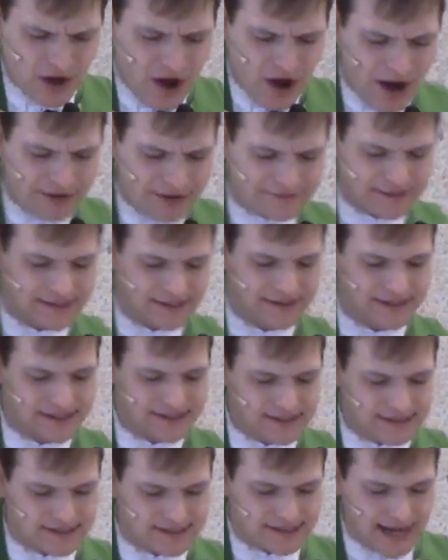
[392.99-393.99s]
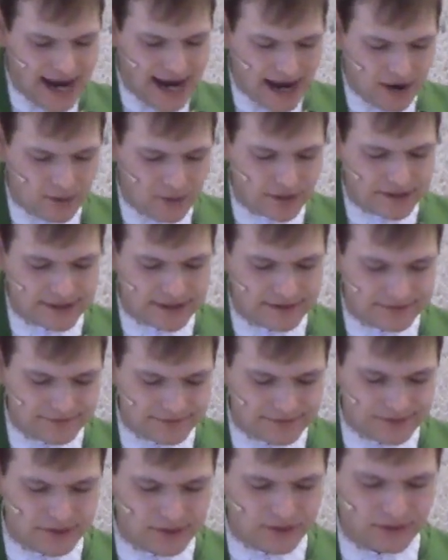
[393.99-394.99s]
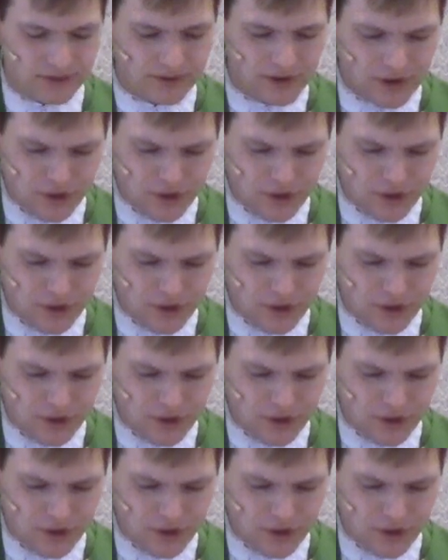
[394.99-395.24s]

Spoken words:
Often this is how it can feel.